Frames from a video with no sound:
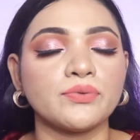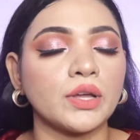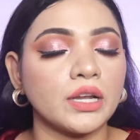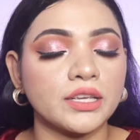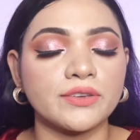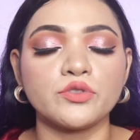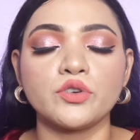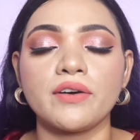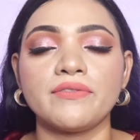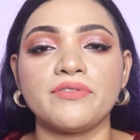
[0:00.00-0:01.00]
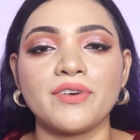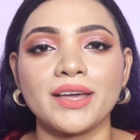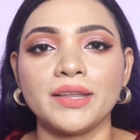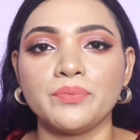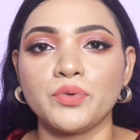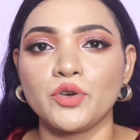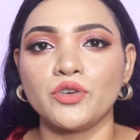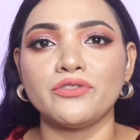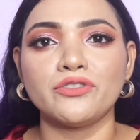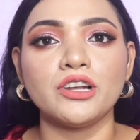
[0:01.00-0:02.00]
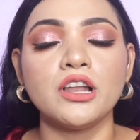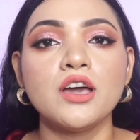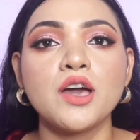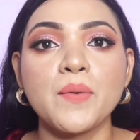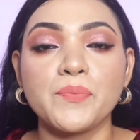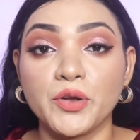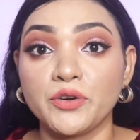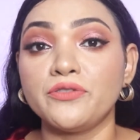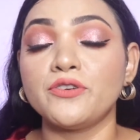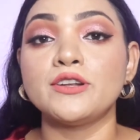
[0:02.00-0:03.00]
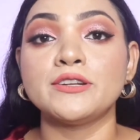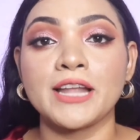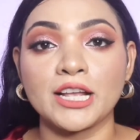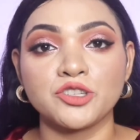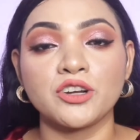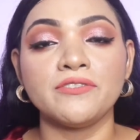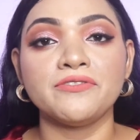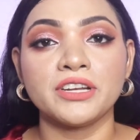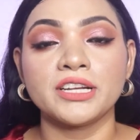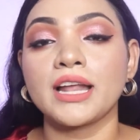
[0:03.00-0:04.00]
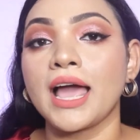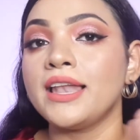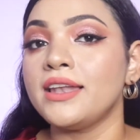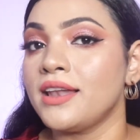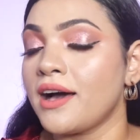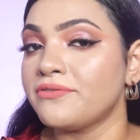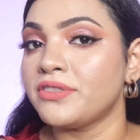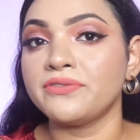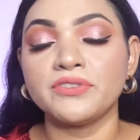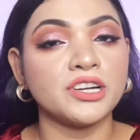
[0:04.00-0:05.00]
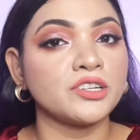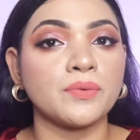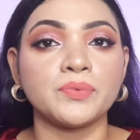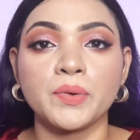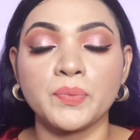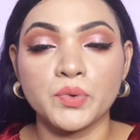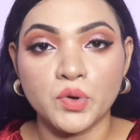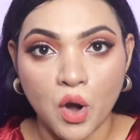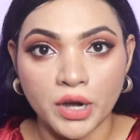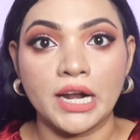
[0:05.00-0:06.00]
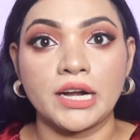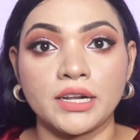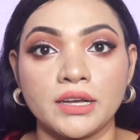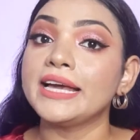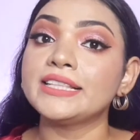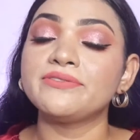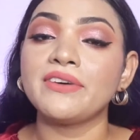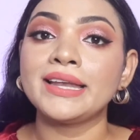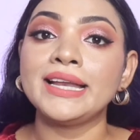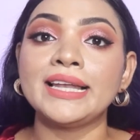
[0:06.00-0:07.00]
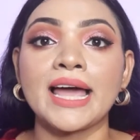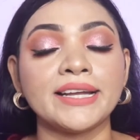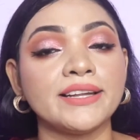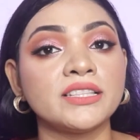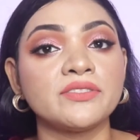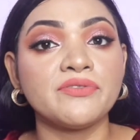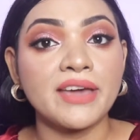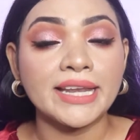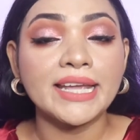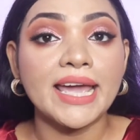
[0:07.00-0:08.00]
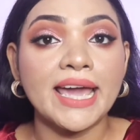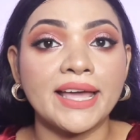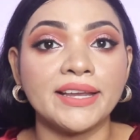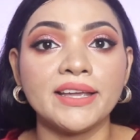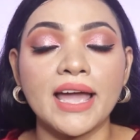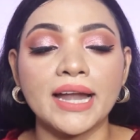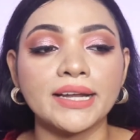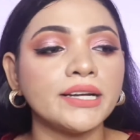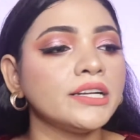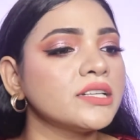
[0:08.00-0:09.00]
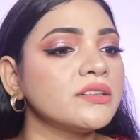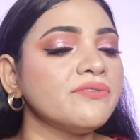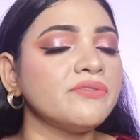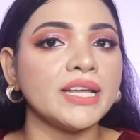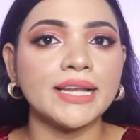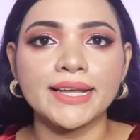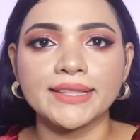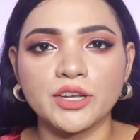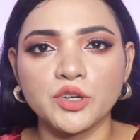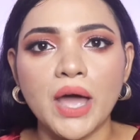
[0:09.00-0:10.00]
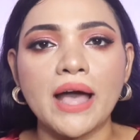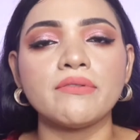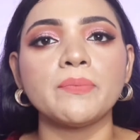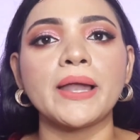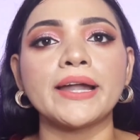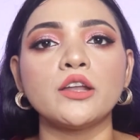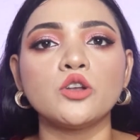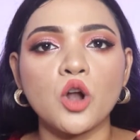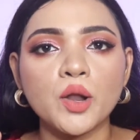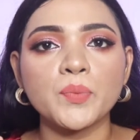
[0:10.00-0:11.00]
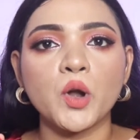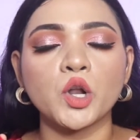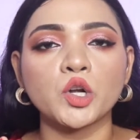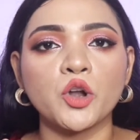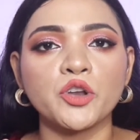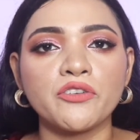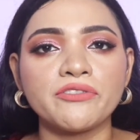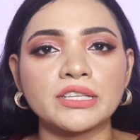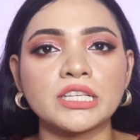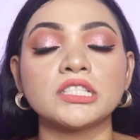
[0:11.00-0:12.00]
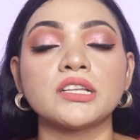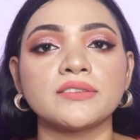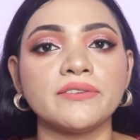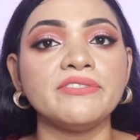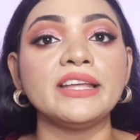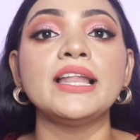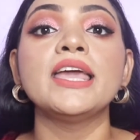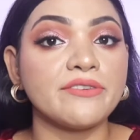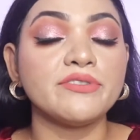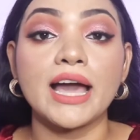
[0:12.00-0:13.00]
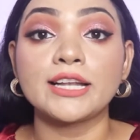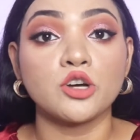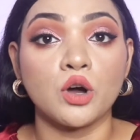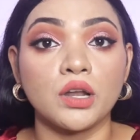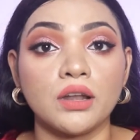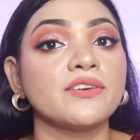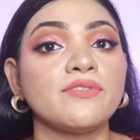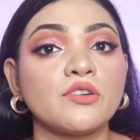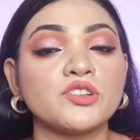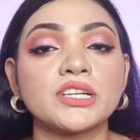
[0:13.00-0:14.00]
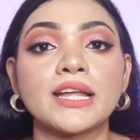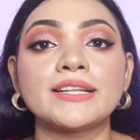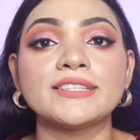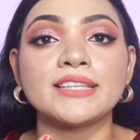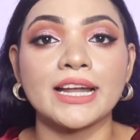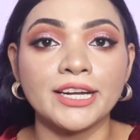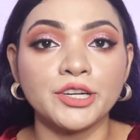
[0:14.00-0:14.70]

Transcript: will give you a very beautiful beautiful natural finish. I love the finish of the product. It's very light, it's very airy, and it doesn't feel like that you have applied a lot of product on your face. It doesn't feel heavy at all. The foundation gets set